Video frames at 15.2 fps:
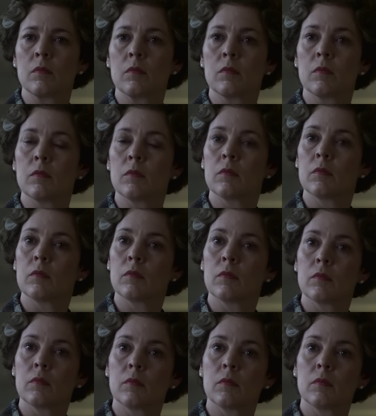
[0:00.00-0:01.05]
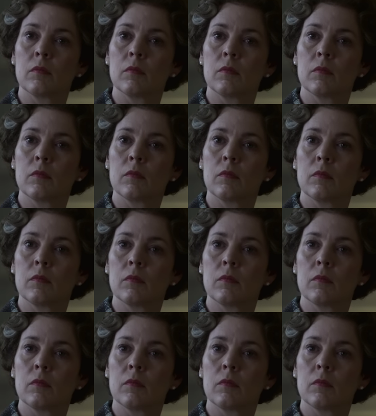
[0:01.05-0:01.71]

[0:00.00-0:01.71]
[no speech]